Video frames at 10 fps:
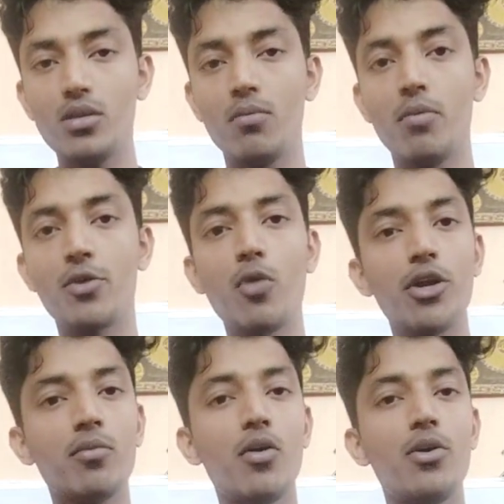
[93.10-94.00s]
But what
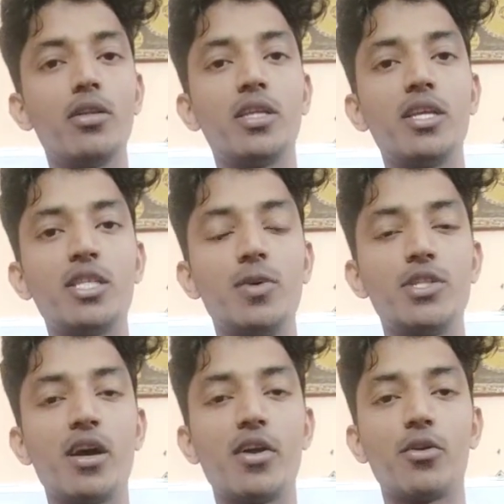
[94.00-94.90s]
about the things which
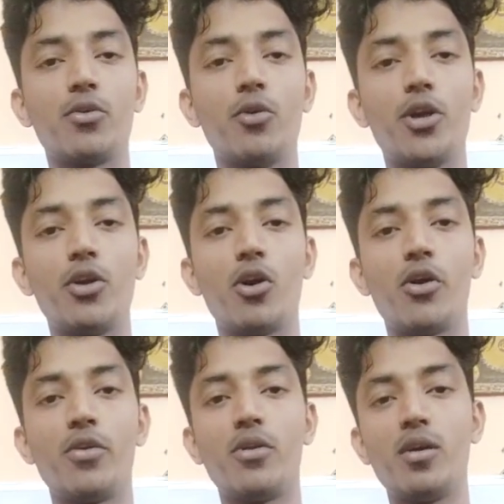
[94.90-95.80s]
are going
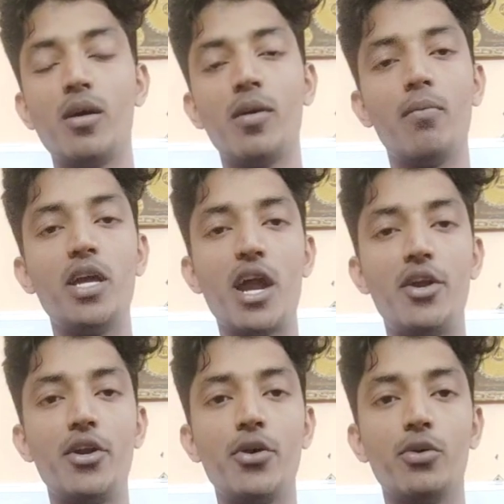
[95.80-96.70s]
on behind
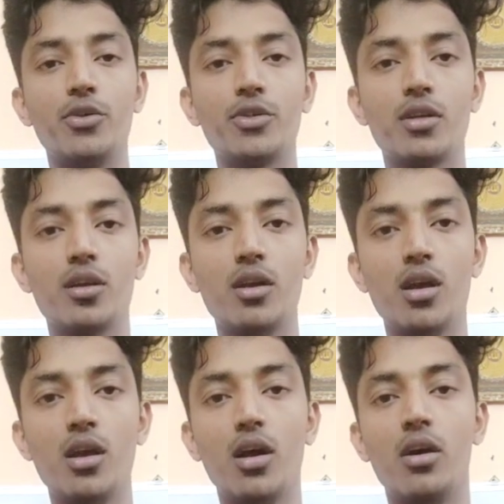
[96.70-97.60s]
the doors?
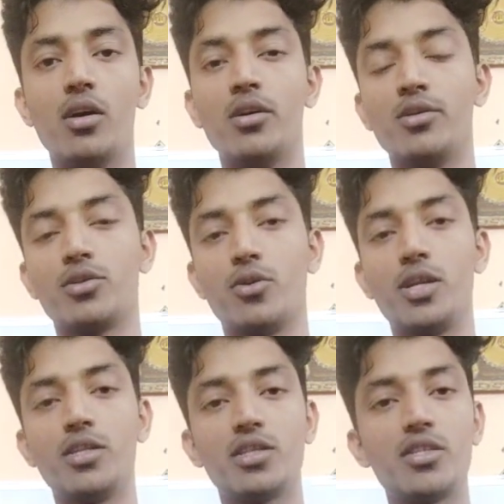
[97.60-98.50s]
So
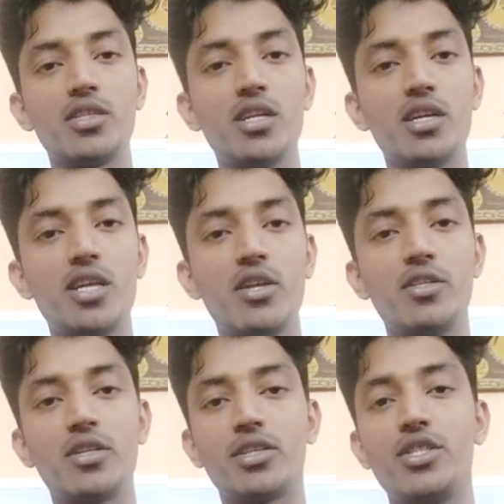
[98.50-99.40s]
let's consider there is
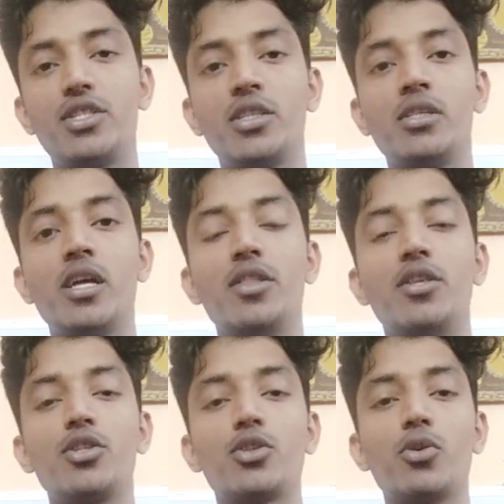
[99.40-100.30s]
a kitchen and
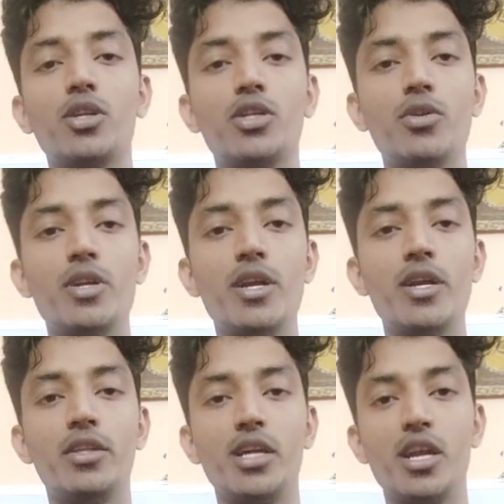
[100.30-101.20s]
the storage unit
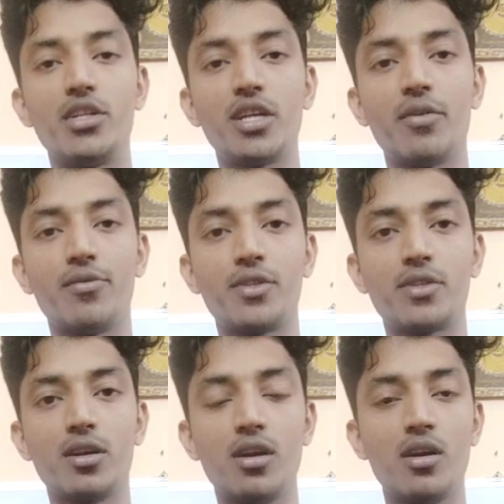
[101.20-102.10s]
and there are chefs.
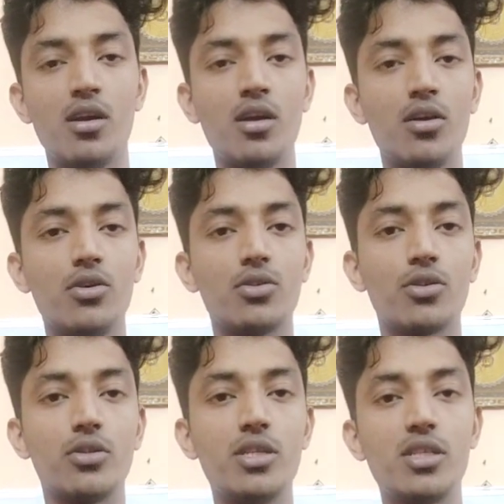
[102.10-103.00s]
So
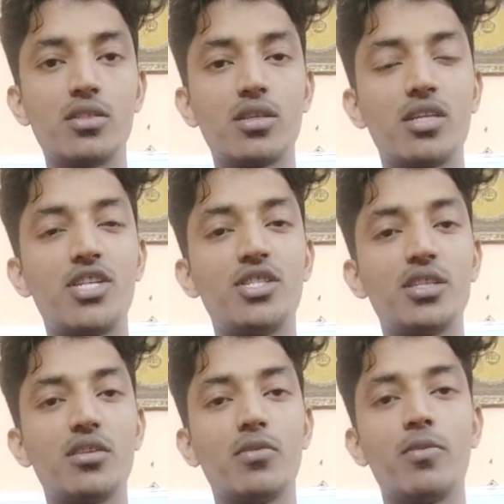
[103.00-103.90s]
this
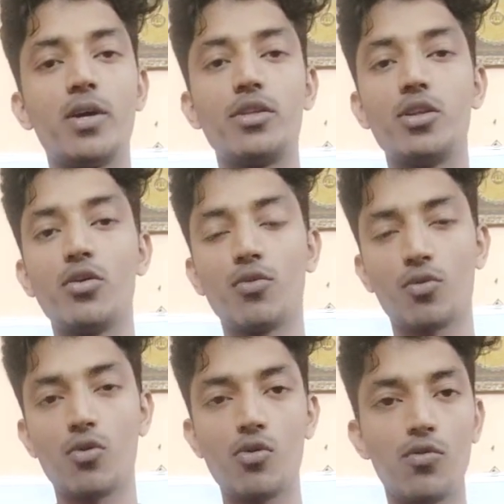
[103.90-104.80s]
kitchen where the
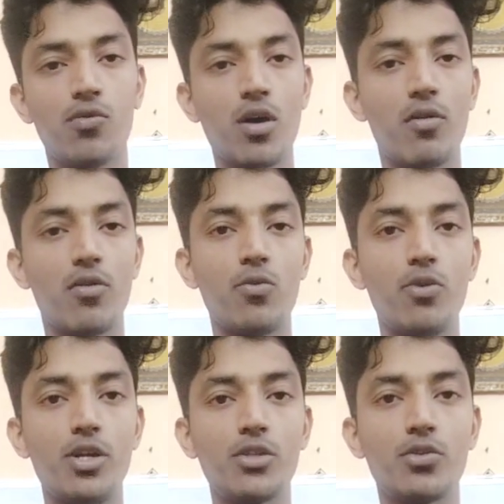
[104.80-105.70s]
whole our
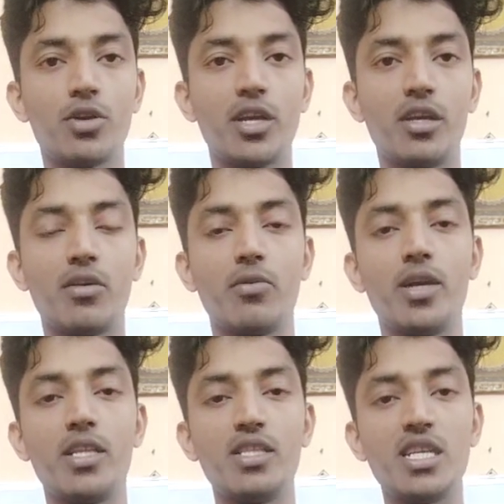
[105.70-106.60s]
food is cooking, we
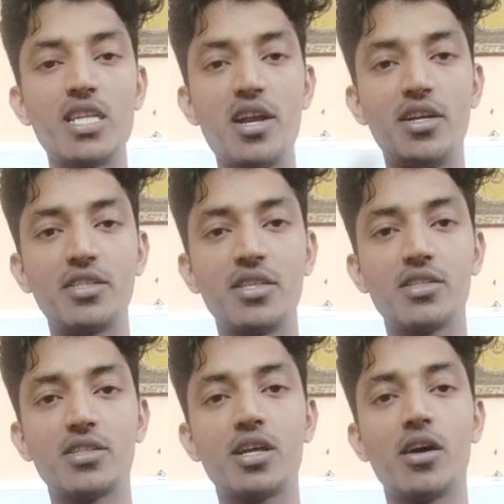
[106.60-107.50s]
can say that this
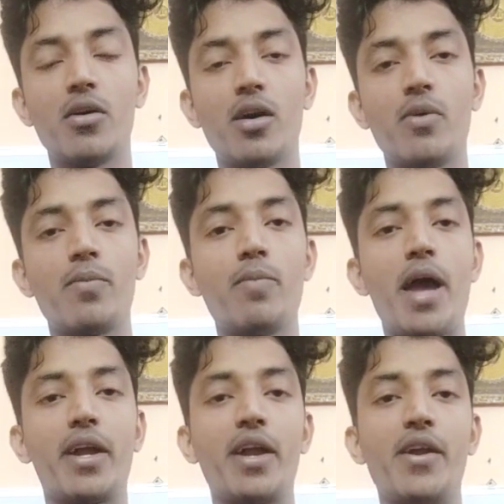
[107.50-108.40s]
is our
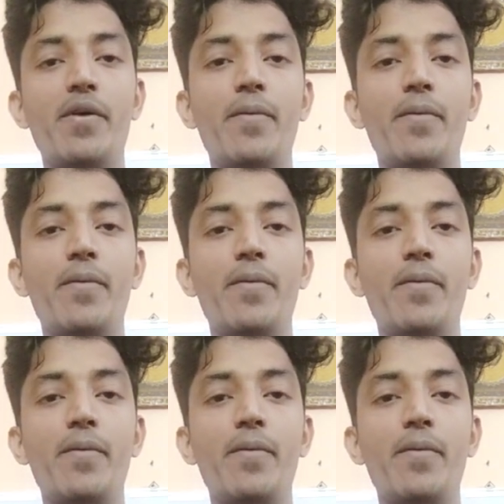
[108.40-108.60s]
back end.